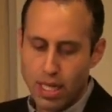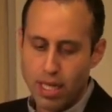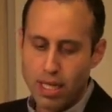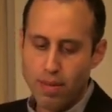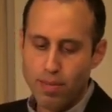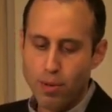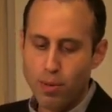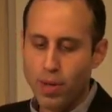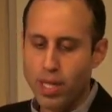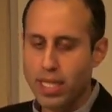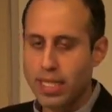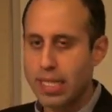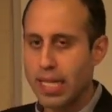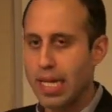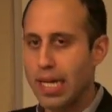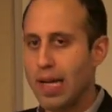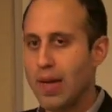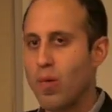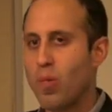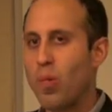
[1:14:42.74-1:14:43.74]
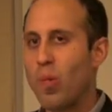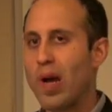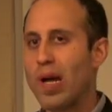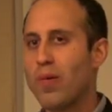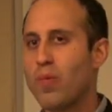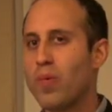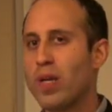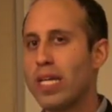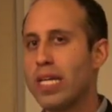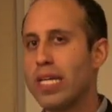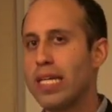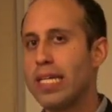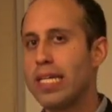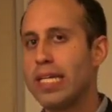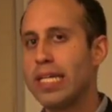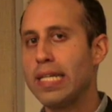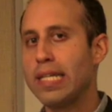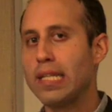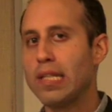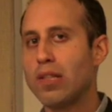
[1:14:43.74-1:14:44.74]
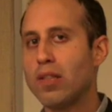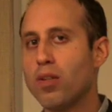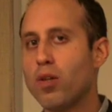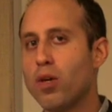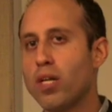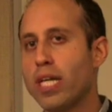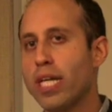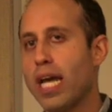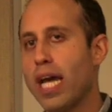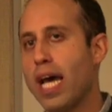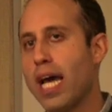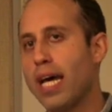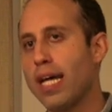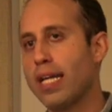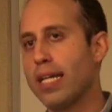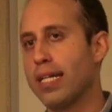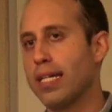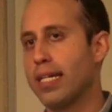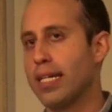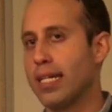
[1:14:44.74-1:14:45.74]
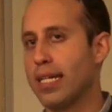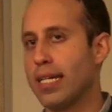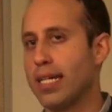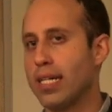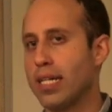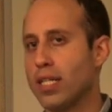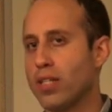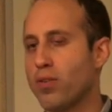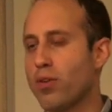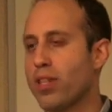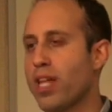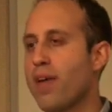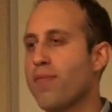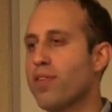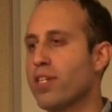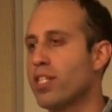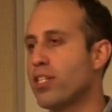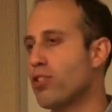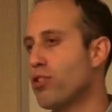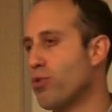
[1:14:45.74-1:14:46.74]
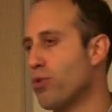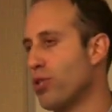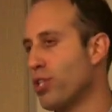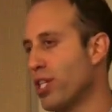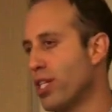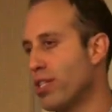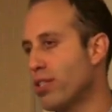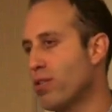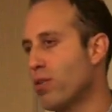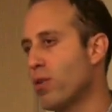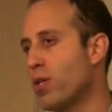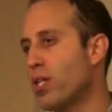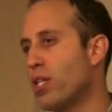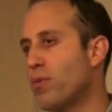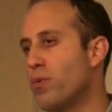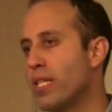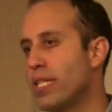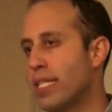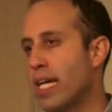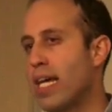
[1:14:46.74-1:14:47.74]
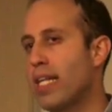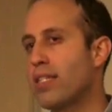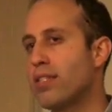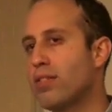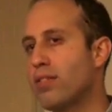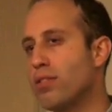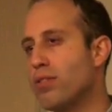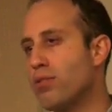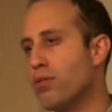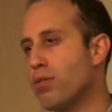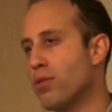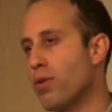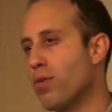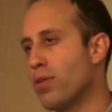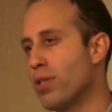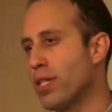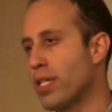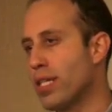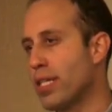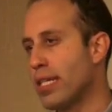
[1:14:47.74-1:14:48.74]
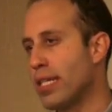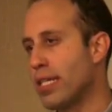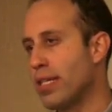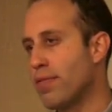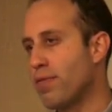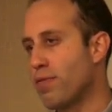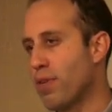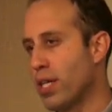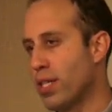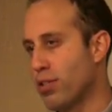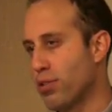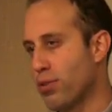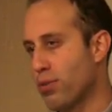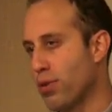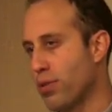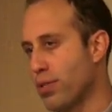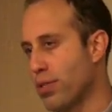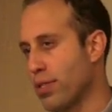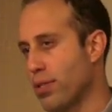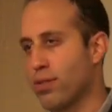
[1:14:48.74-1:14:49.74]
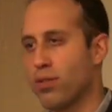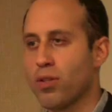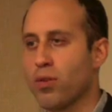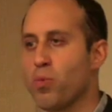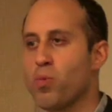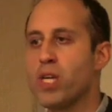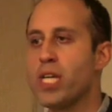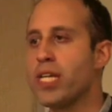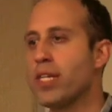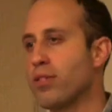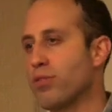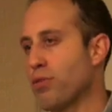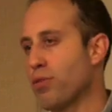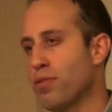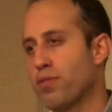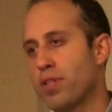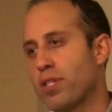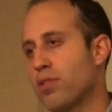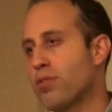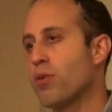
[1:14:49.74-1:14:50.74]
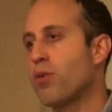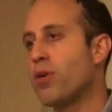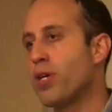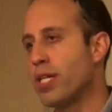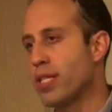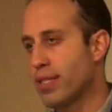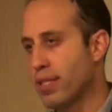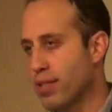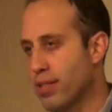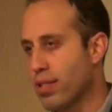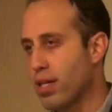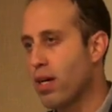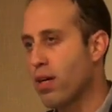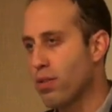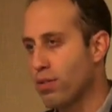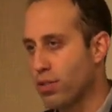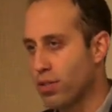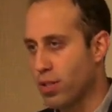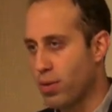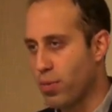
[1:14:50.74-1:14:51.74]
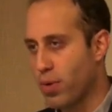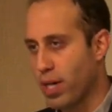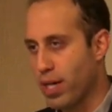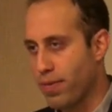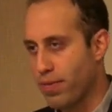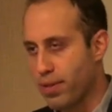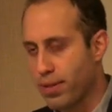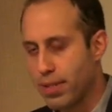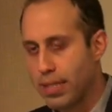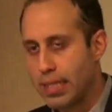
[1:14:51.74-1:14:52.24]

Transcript: number one is when we look at uh, North African Jewish history, we tend to use only French sources. we sort of historians and scholars and whatever.